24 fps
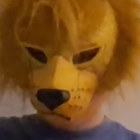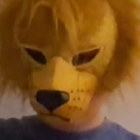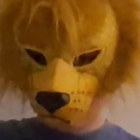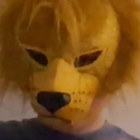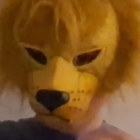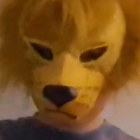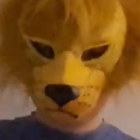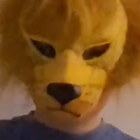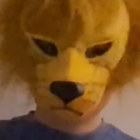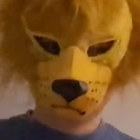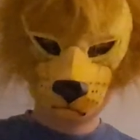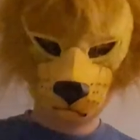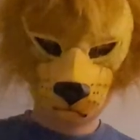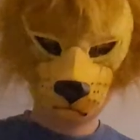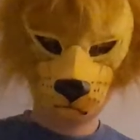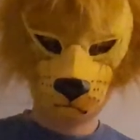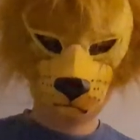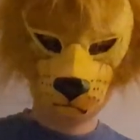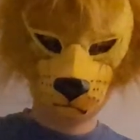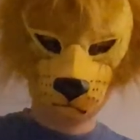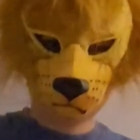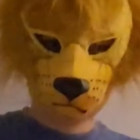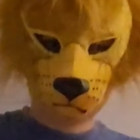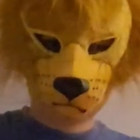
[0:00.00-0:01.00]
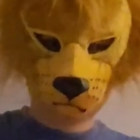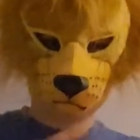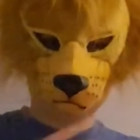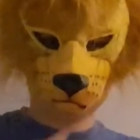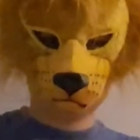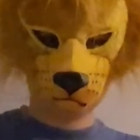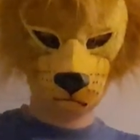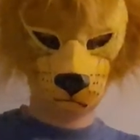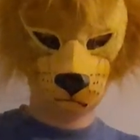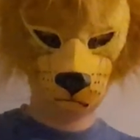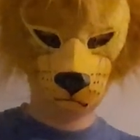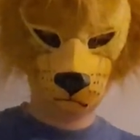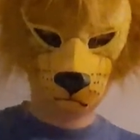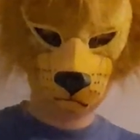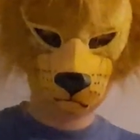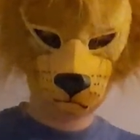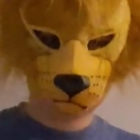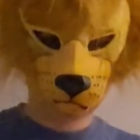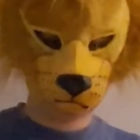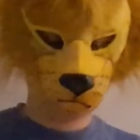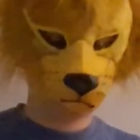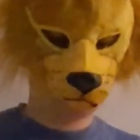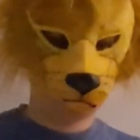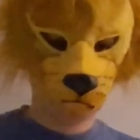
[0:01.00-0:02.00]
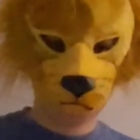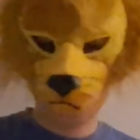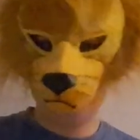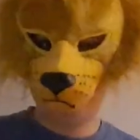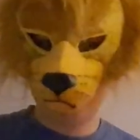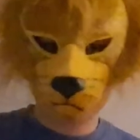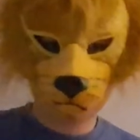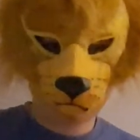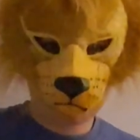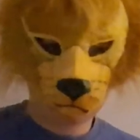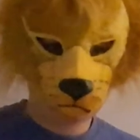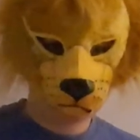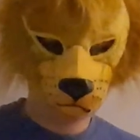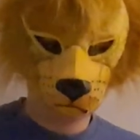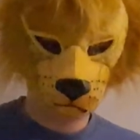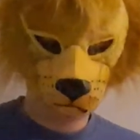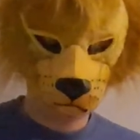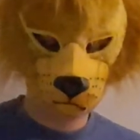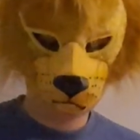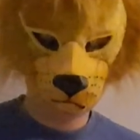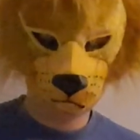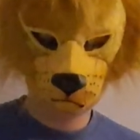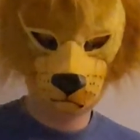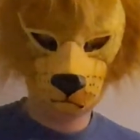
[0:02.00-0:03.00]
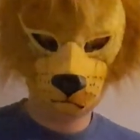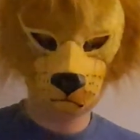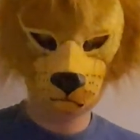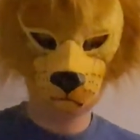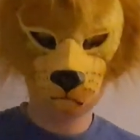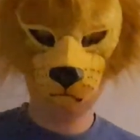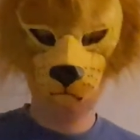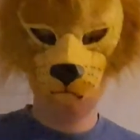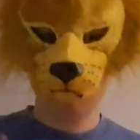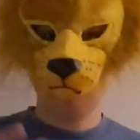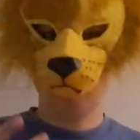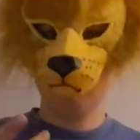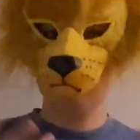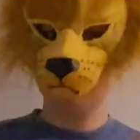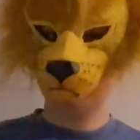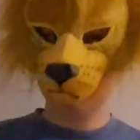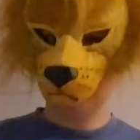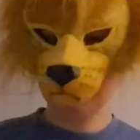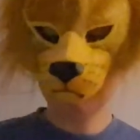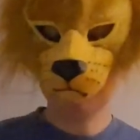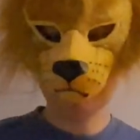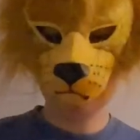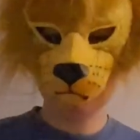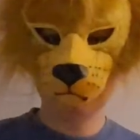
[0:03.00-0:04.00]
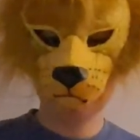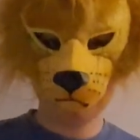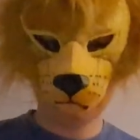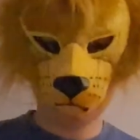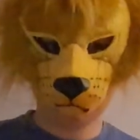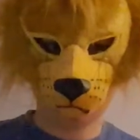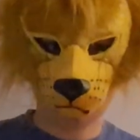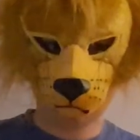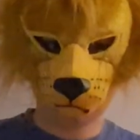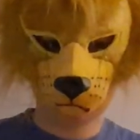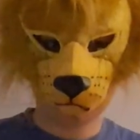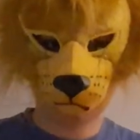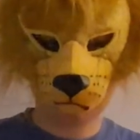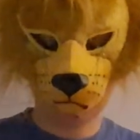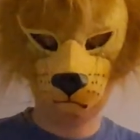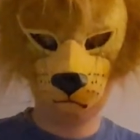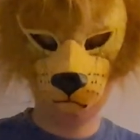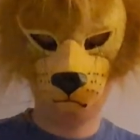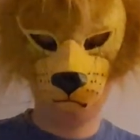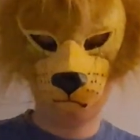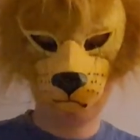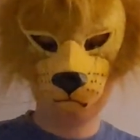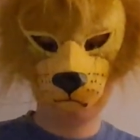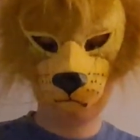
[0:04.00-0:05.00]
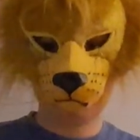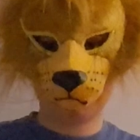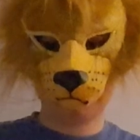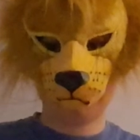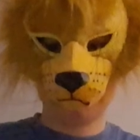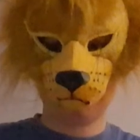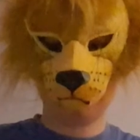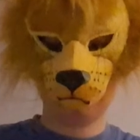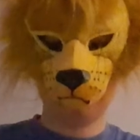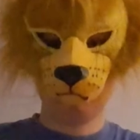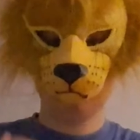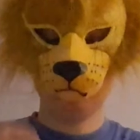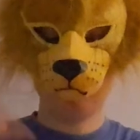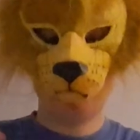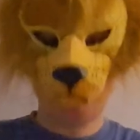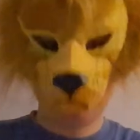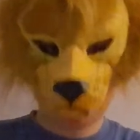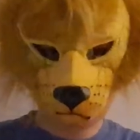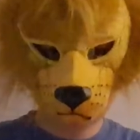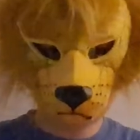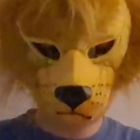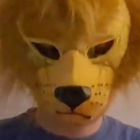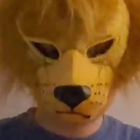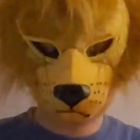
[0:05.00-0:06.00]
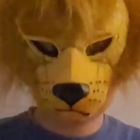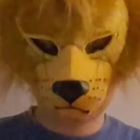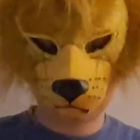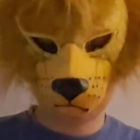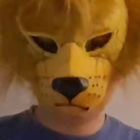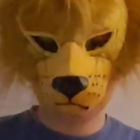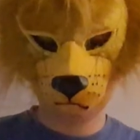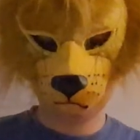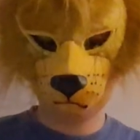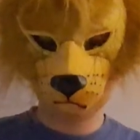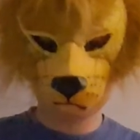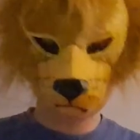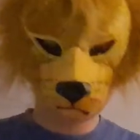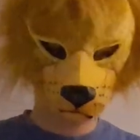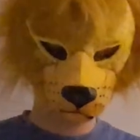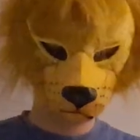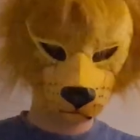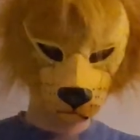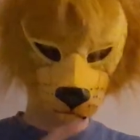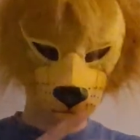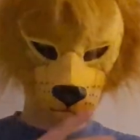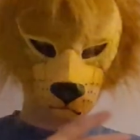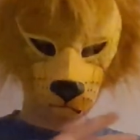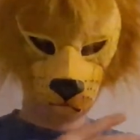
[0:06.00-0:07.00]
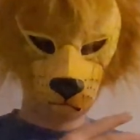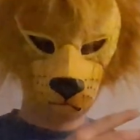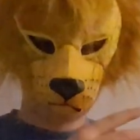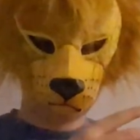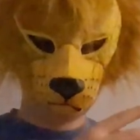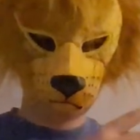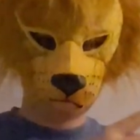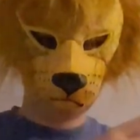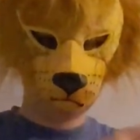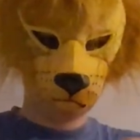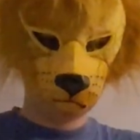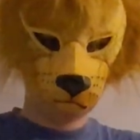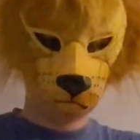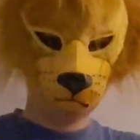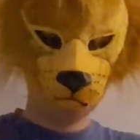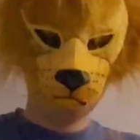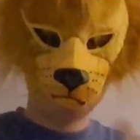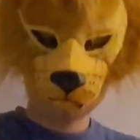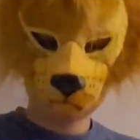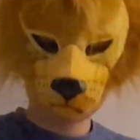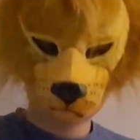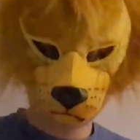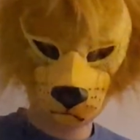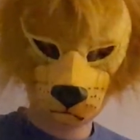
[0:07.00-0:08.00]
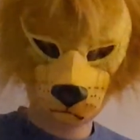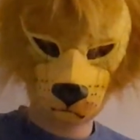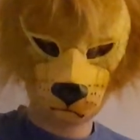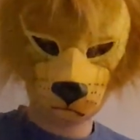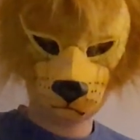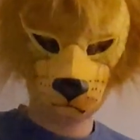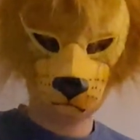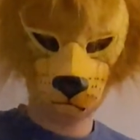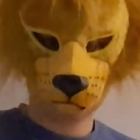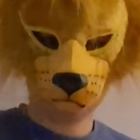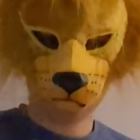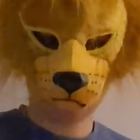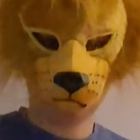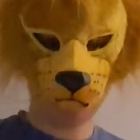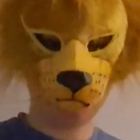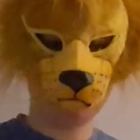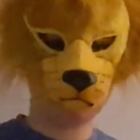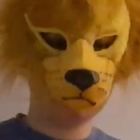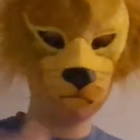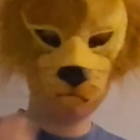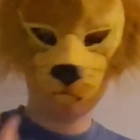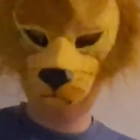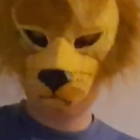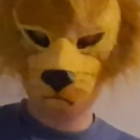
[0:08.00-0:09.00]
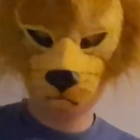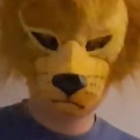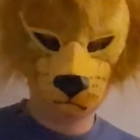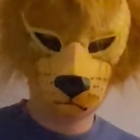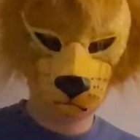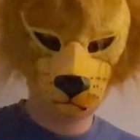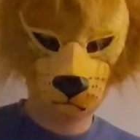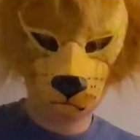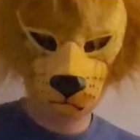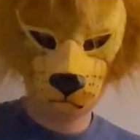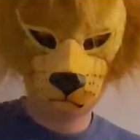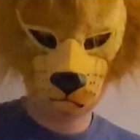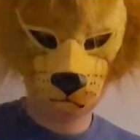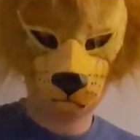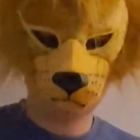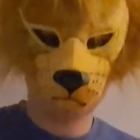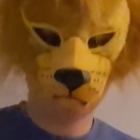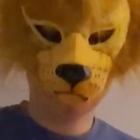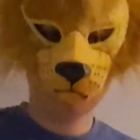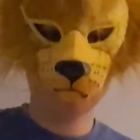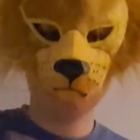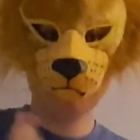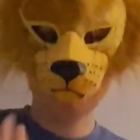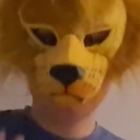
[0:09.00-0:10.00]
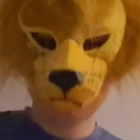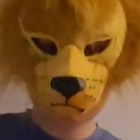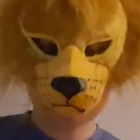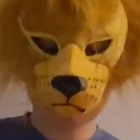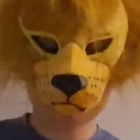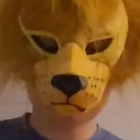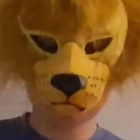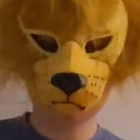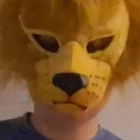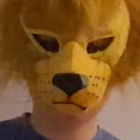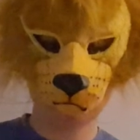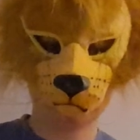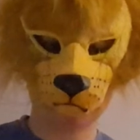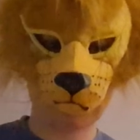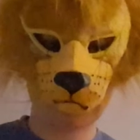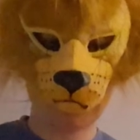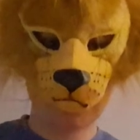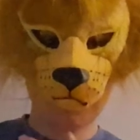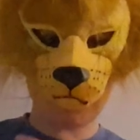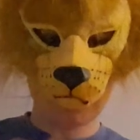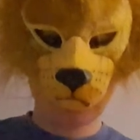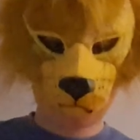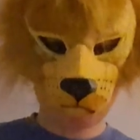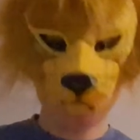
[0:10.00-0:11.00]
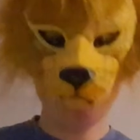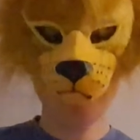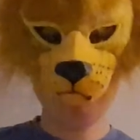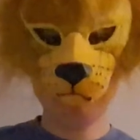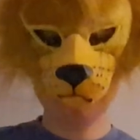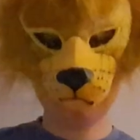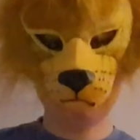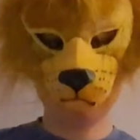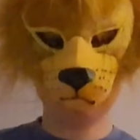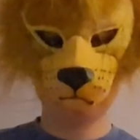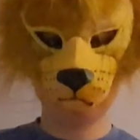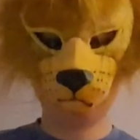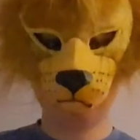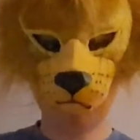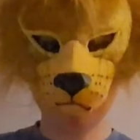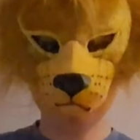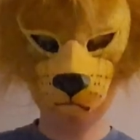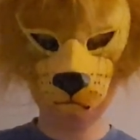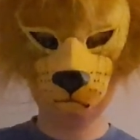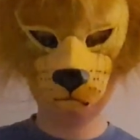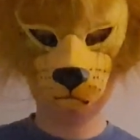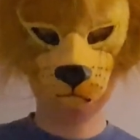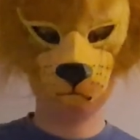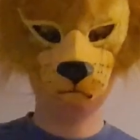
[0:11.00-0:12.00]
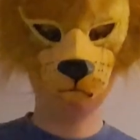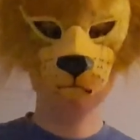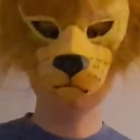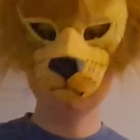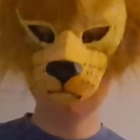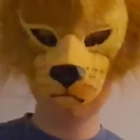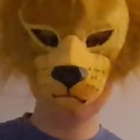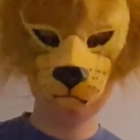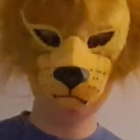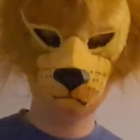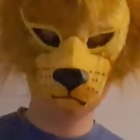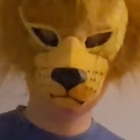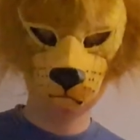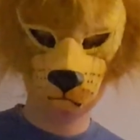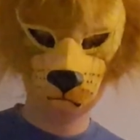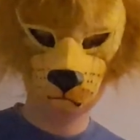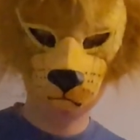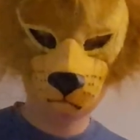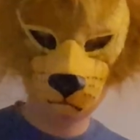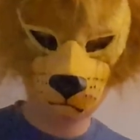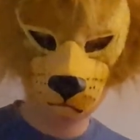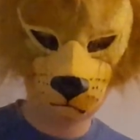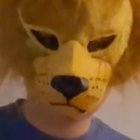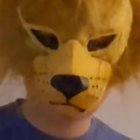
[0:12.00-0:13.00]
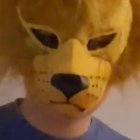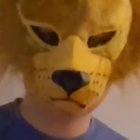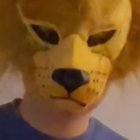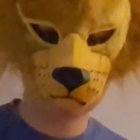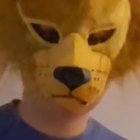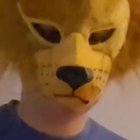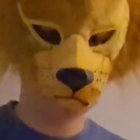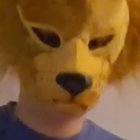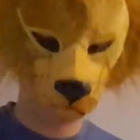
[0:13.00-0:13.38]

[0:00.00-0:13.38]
This movie, while it has smaller budget and no big action sequences, was really, really interesting in the way that it developed its characters, in the mysteries that it sets up, and in absolutely everything. Like, we really enjoyed every single part of this, and there wasn't any point in the movie where I was getting